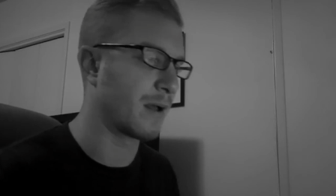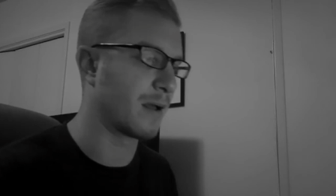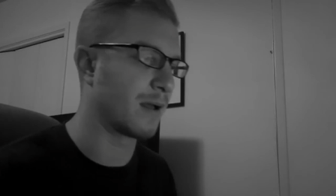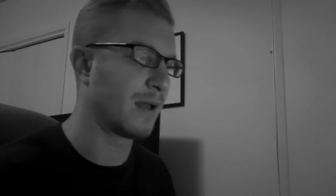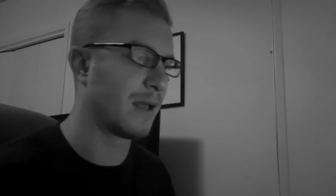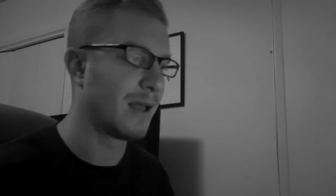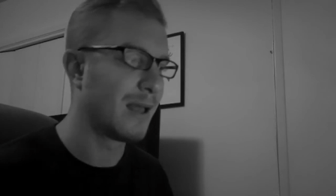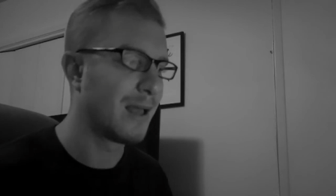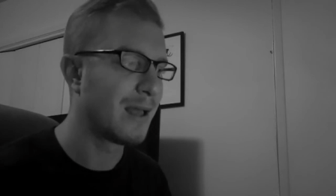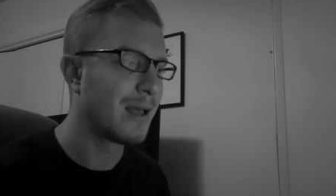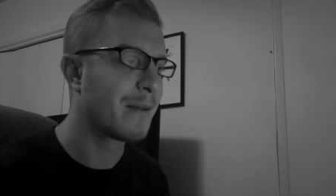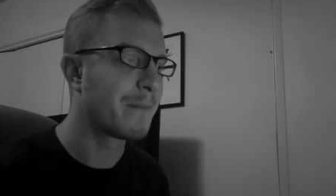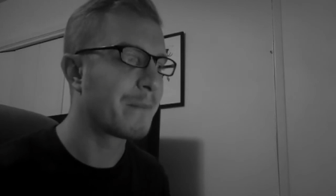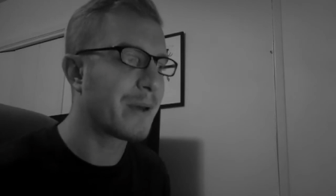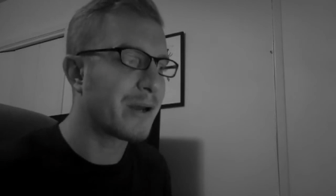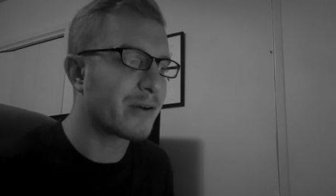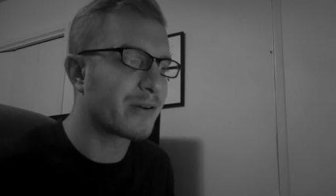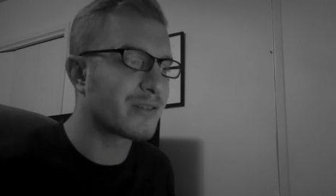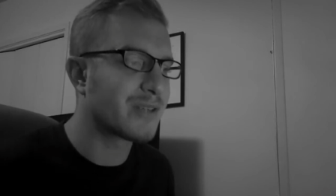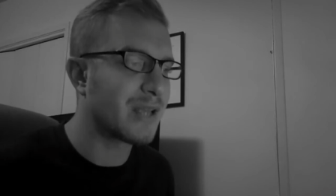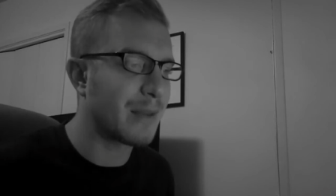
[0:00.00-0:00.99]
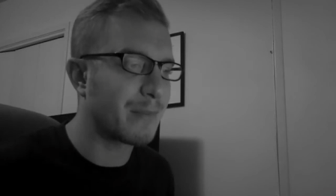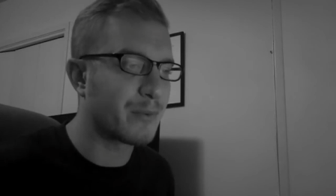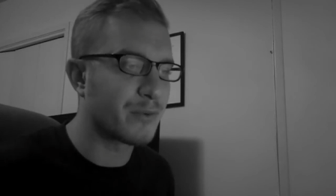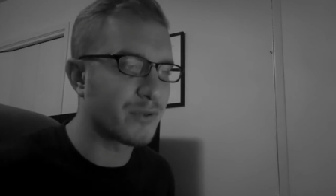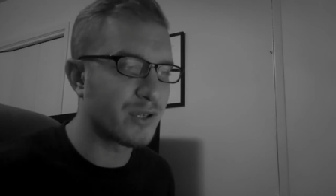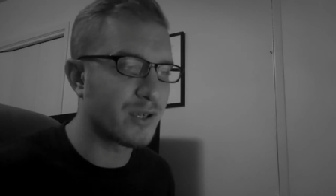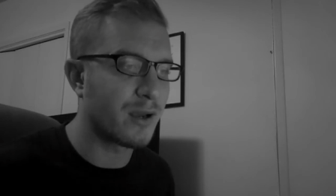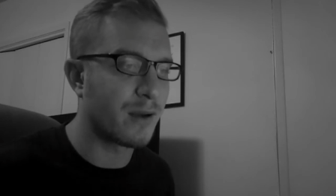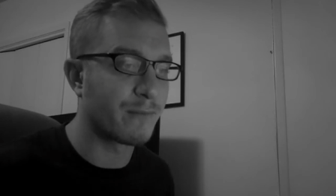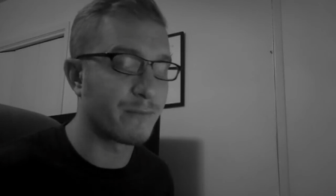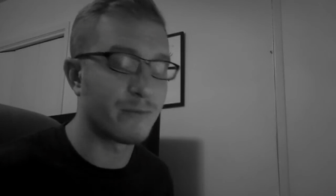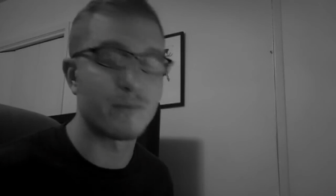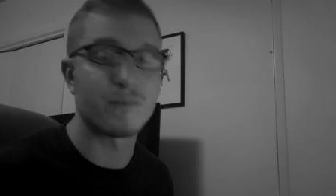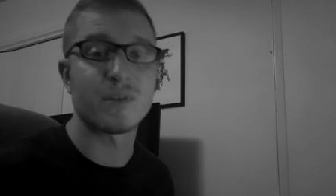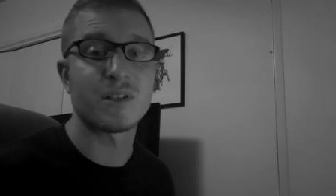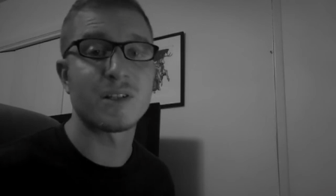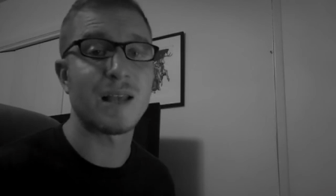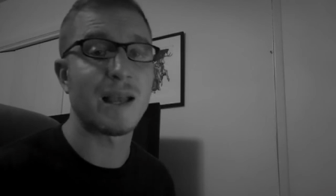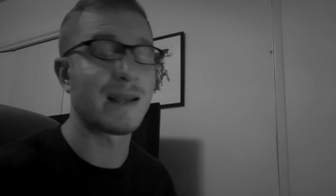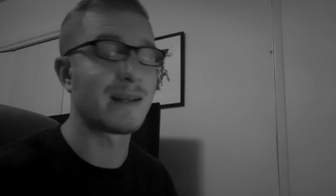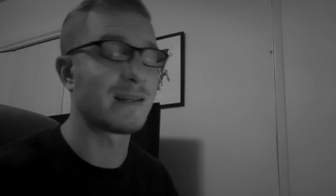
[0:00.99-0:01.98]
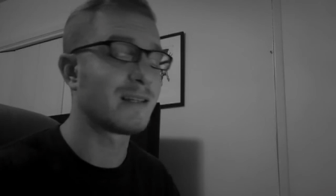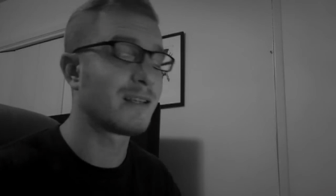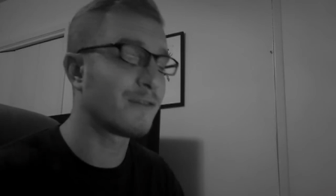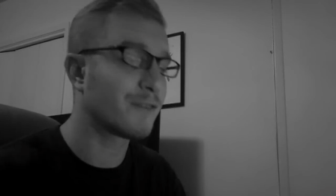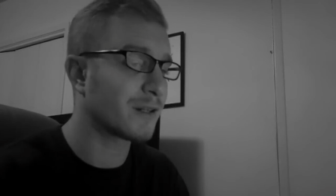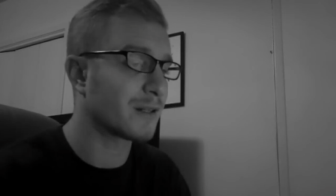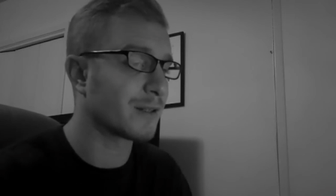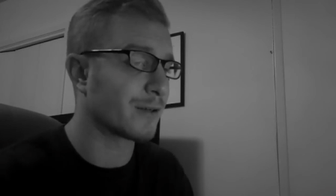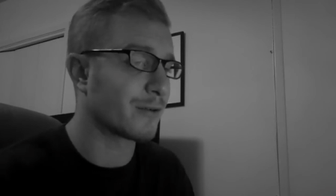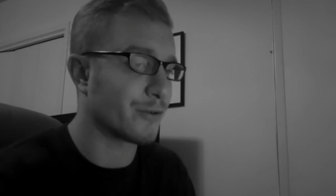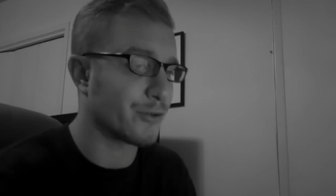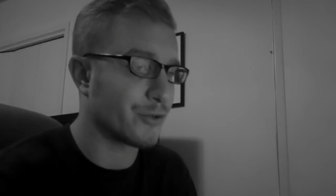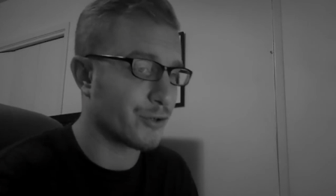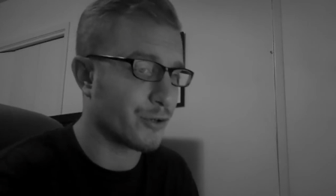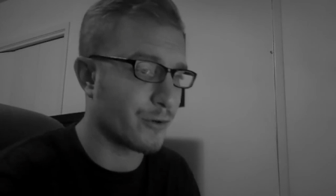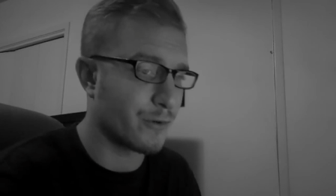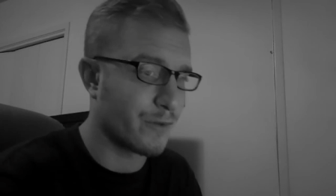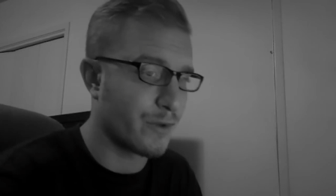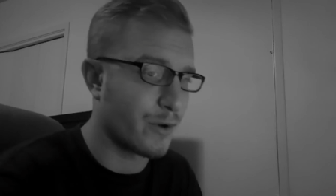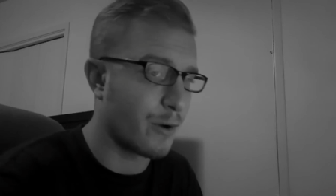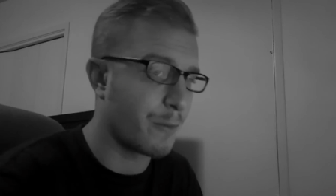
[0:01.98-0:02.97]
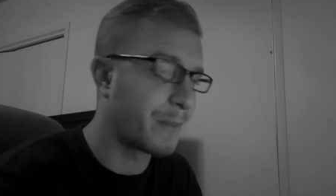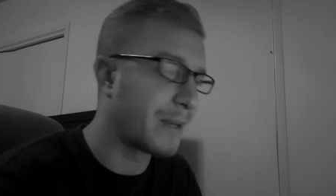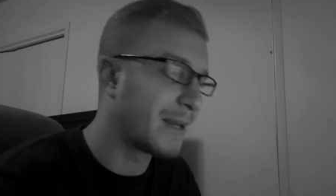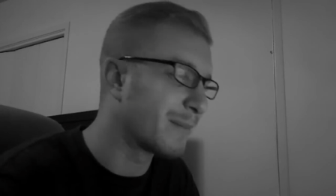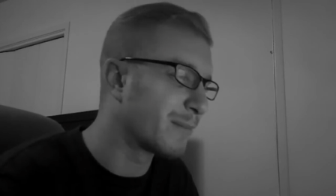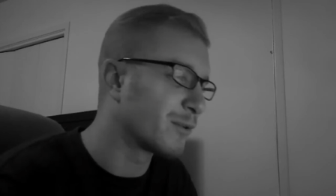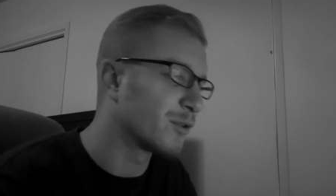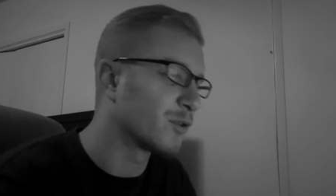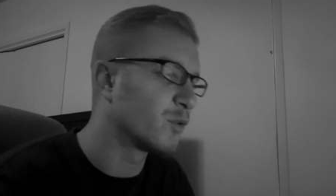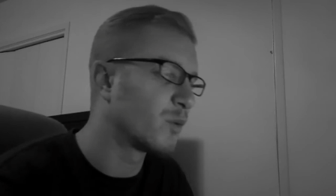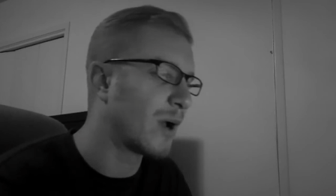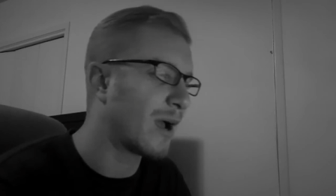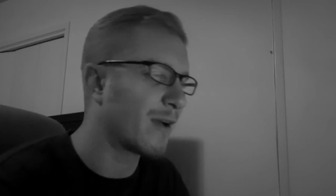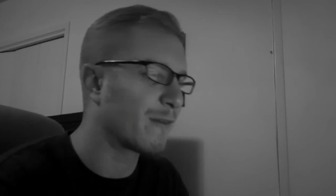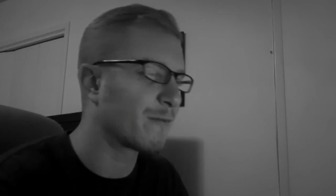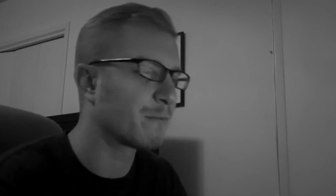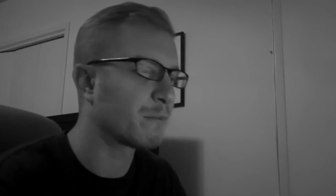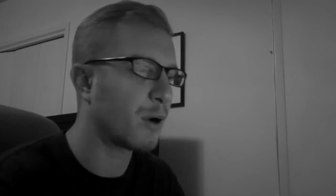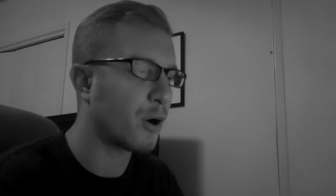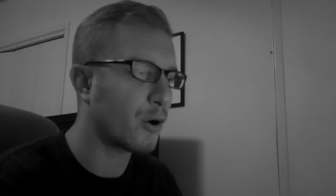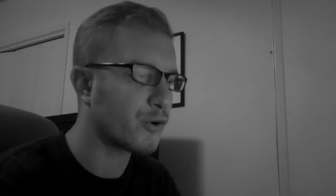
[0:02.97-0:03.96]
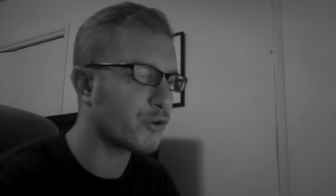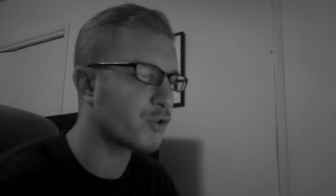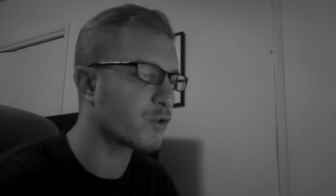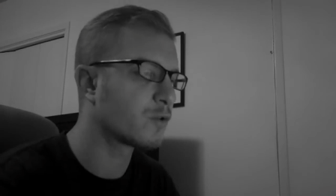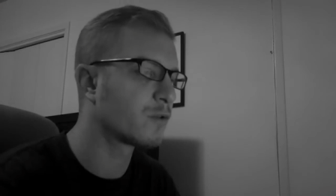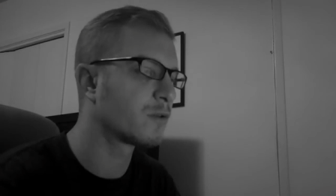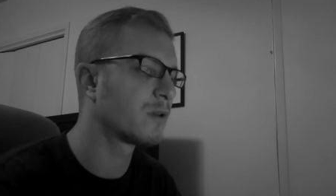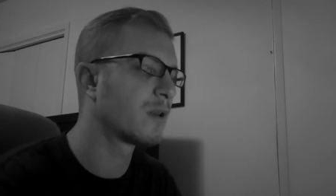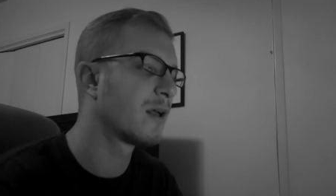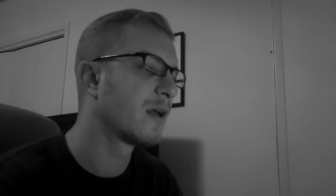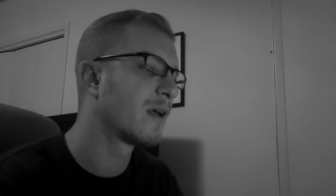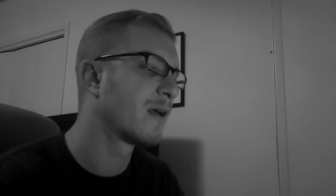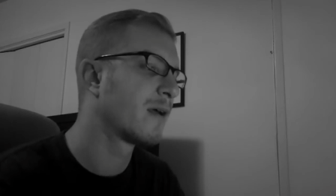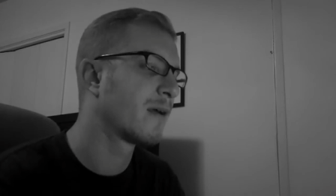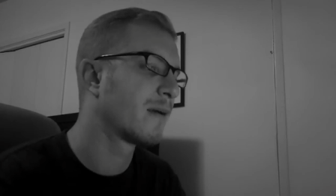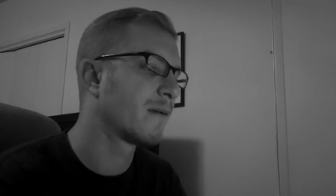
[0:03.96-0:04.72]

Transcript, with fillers: Uh, better examples come from the scientific literature. There are people who have partial